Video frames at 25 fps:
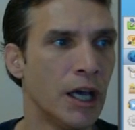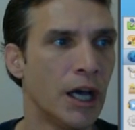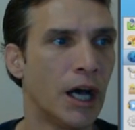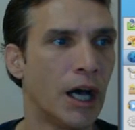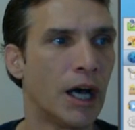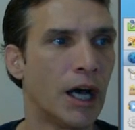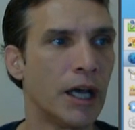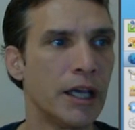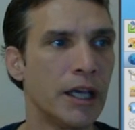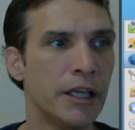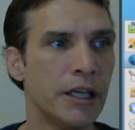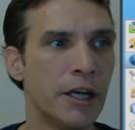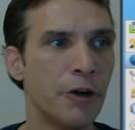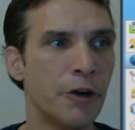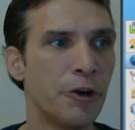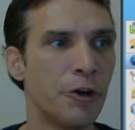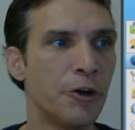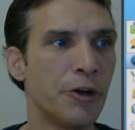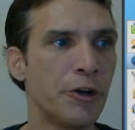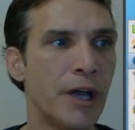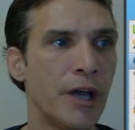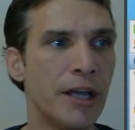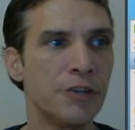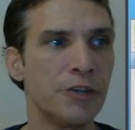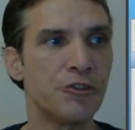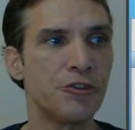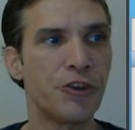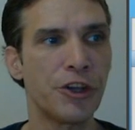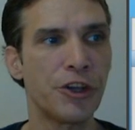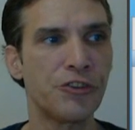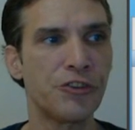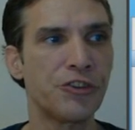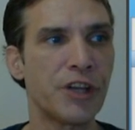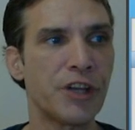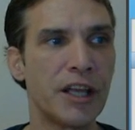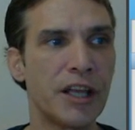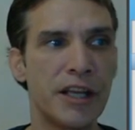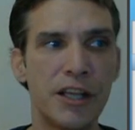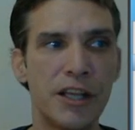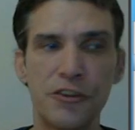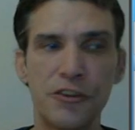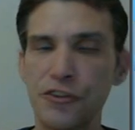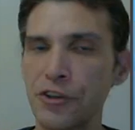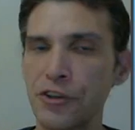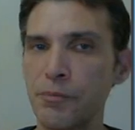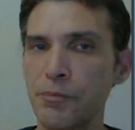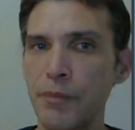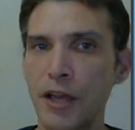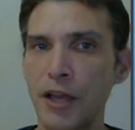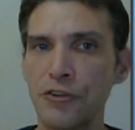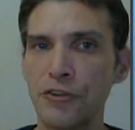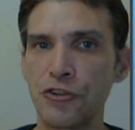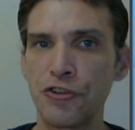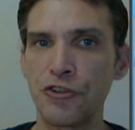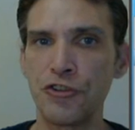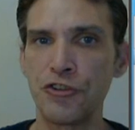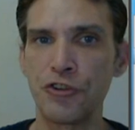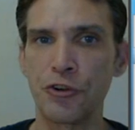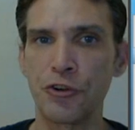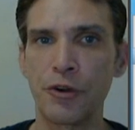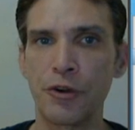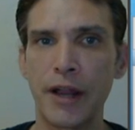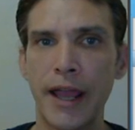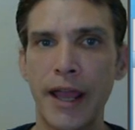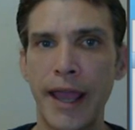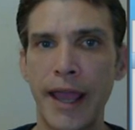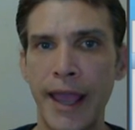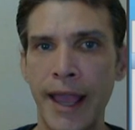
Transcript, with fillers: Uh, internet, just an instant messenger